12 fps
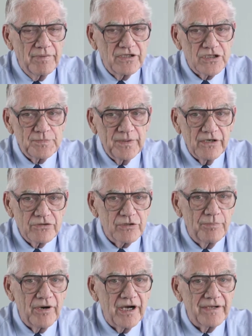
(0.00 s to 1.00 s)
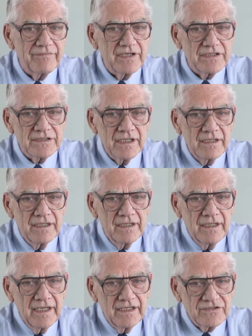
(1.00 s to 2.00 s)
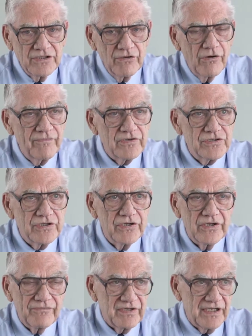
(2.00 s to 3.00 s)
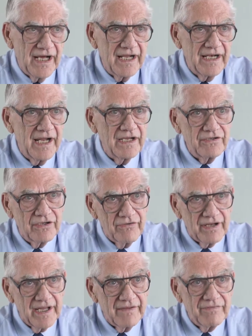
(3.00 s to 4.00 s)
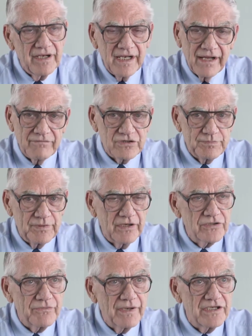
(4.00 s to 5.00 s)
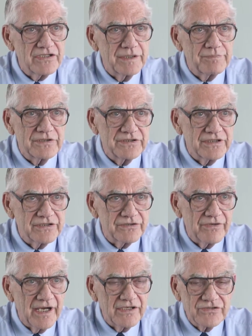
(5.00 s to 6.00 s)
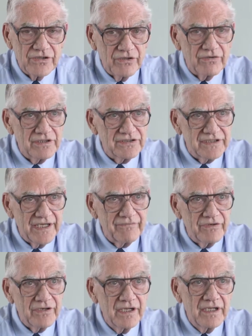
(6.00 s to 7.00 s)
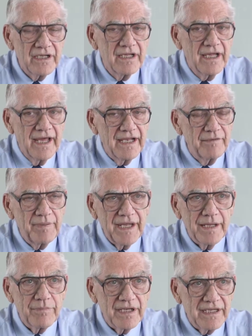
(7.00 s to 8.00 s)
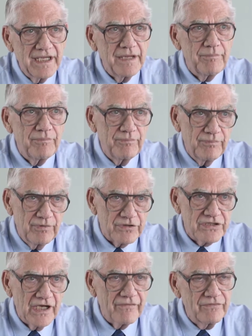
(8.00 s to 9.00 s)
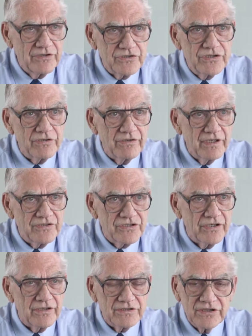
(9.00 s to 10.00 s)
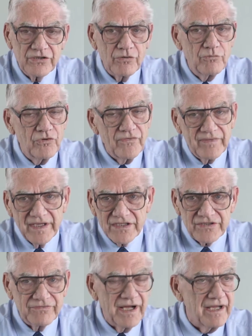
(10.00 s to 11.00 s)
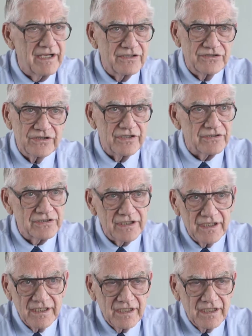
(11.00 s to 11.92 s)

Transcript: But the spiritual part of it is to know for sure that if you die tonight, you go to heaven and have a spiritual relationship with Jesus Christ, your Lord and Savior, and to be able to keep yourself and your children in church. And don't move kids around in church.